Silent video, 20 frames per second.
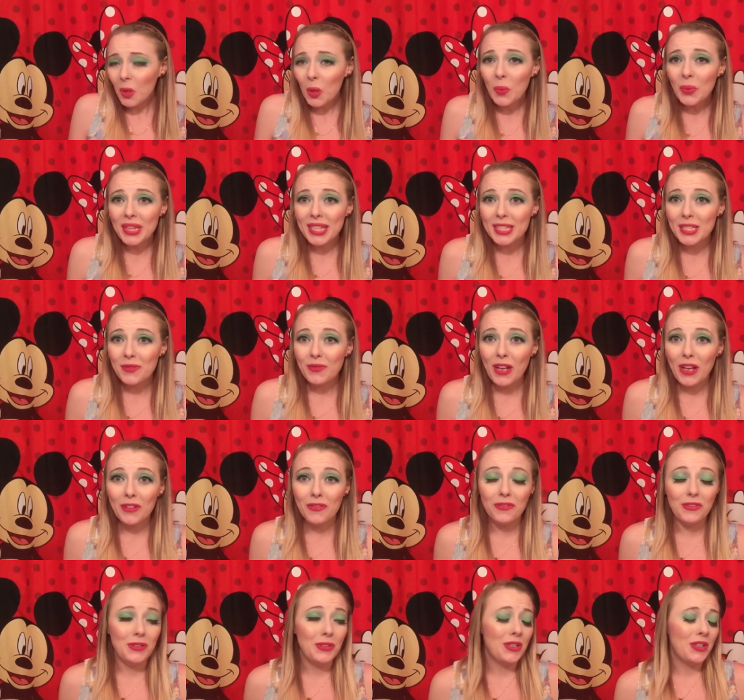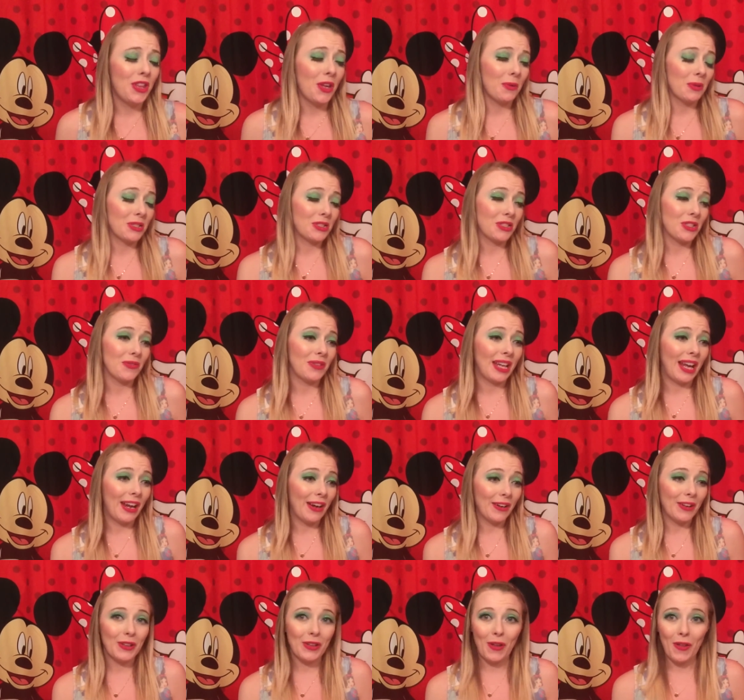with this fake food and they were serving
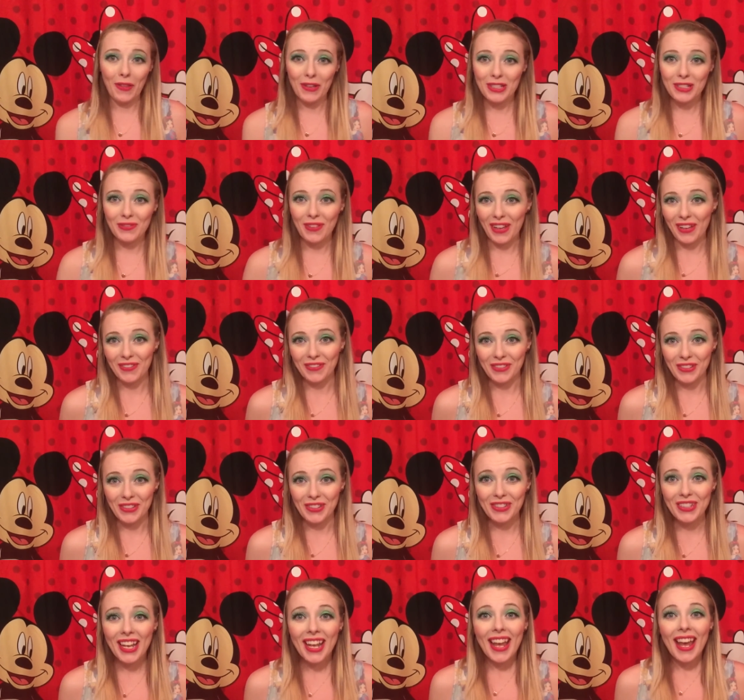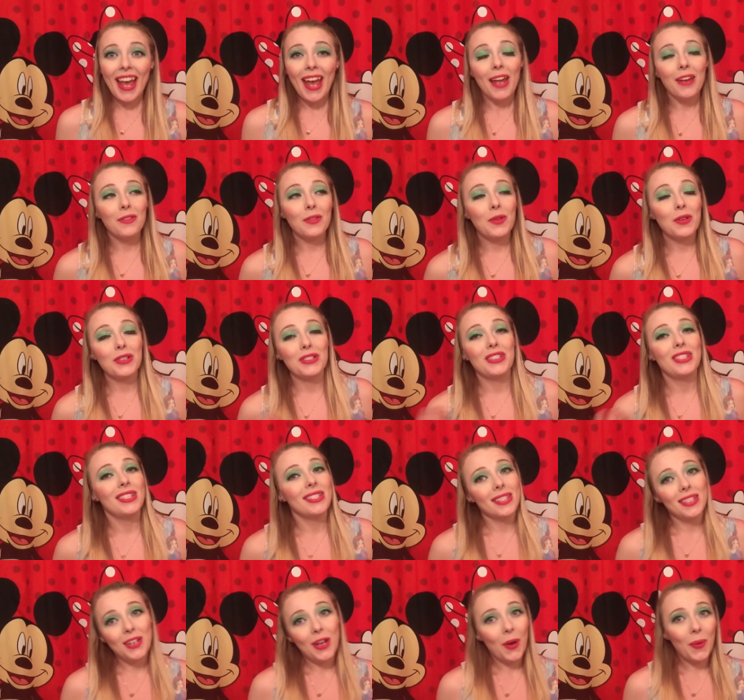Ariel all this fake food. And of course she
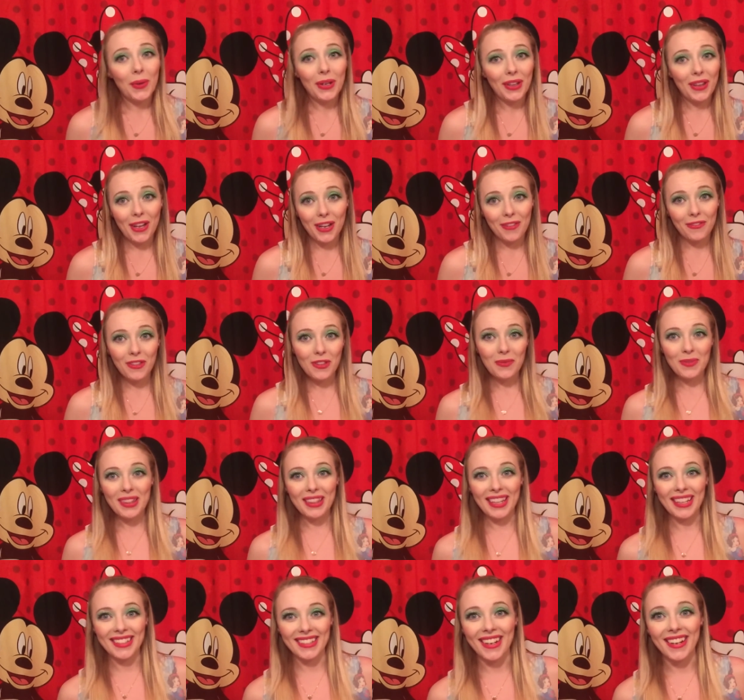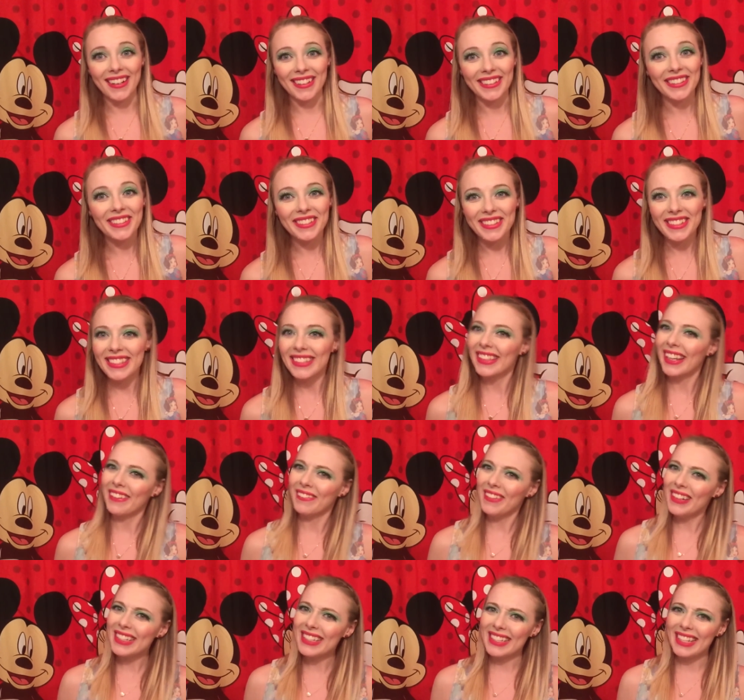doesn't know what a lot of human things are so she's like,
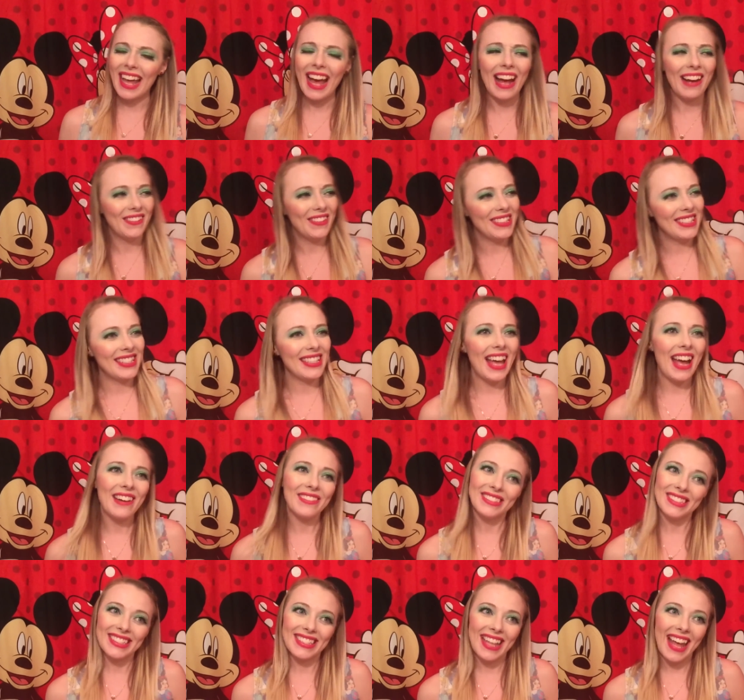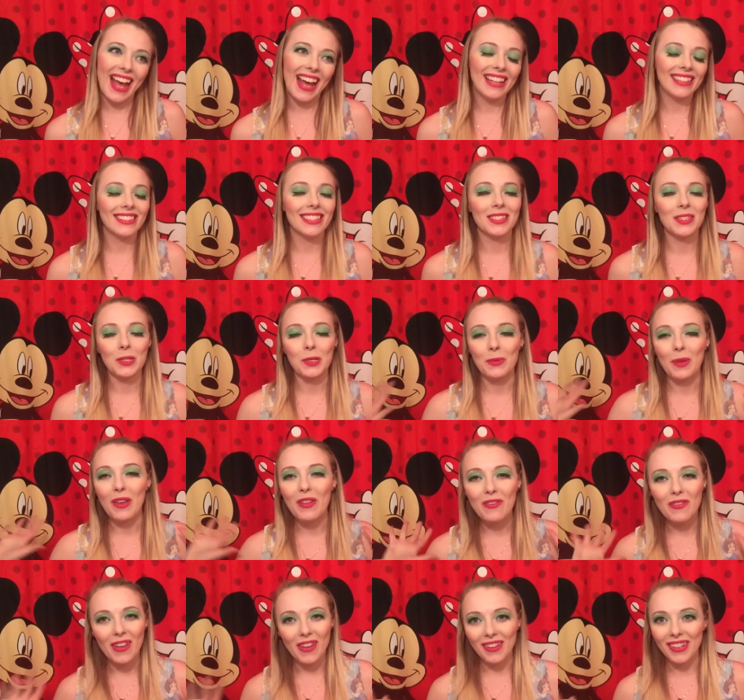what's that? What's that? What's that? That's one of my
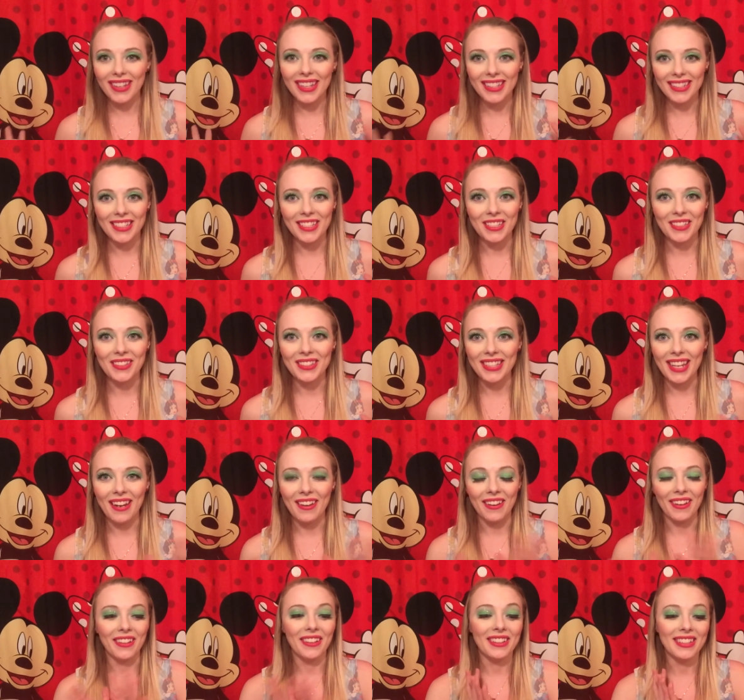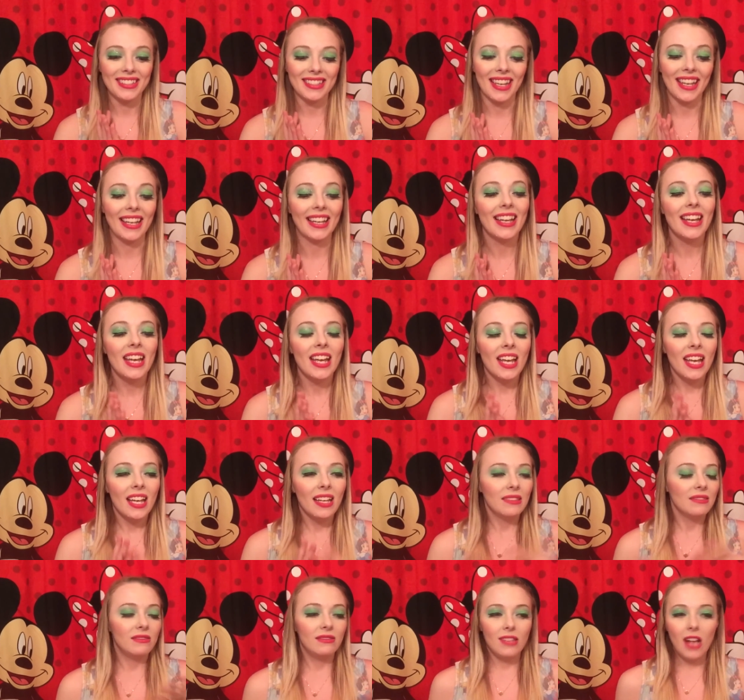favorite things to do is Ariel is like
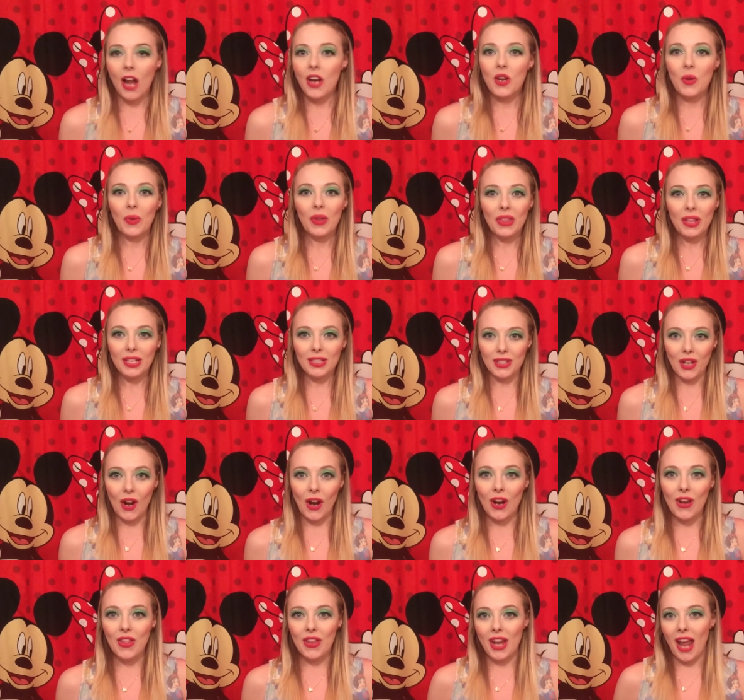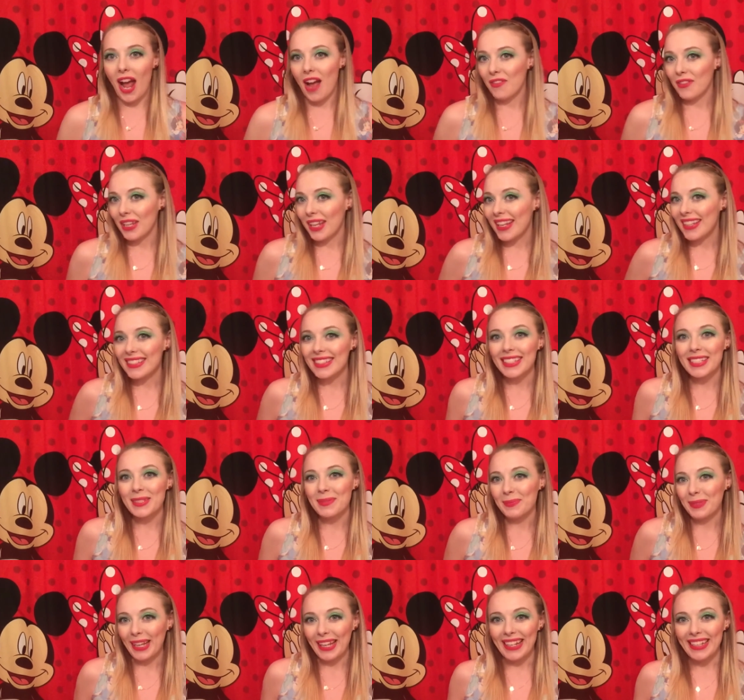not know what things are and then have the kids
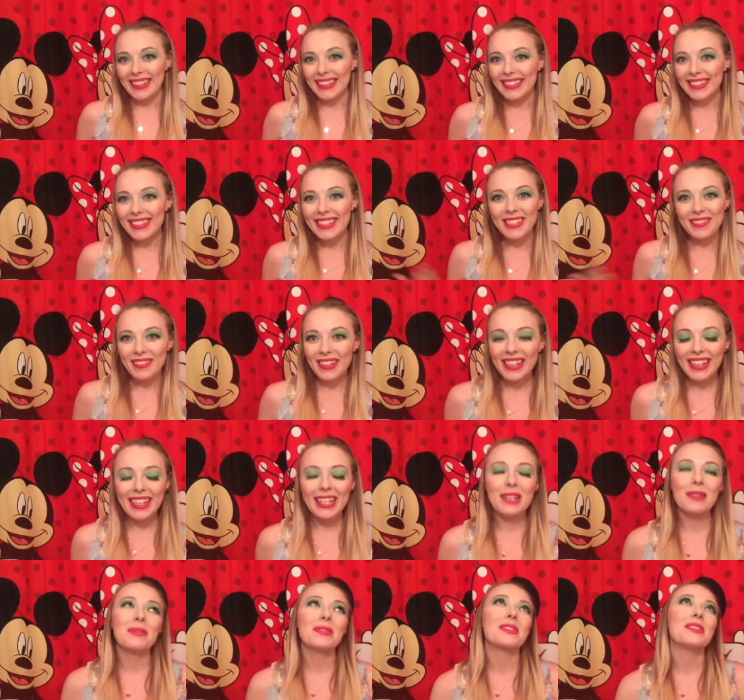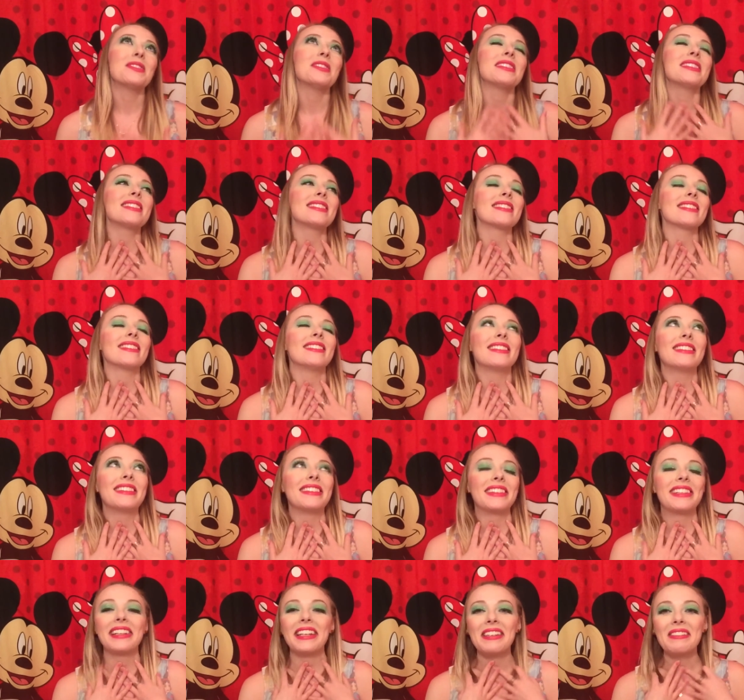explain to me. It was just,
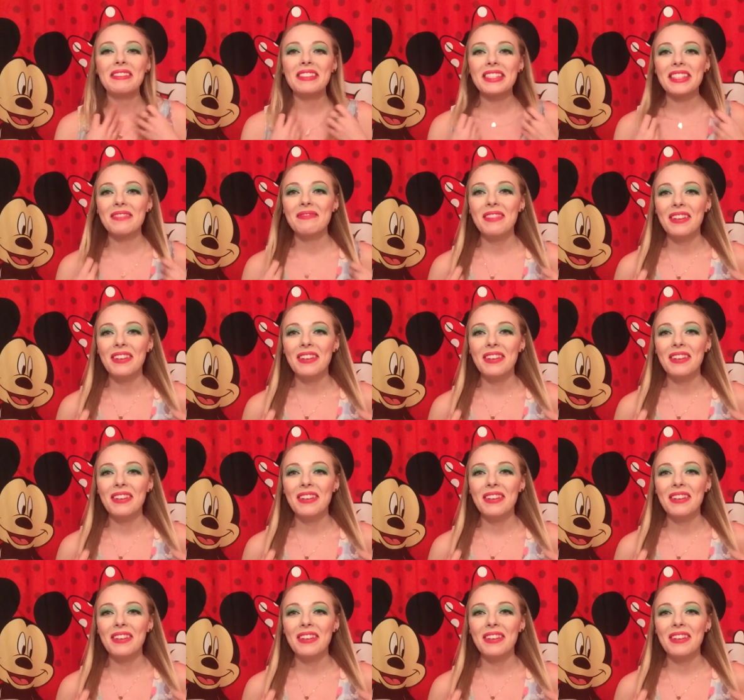ugh, it was the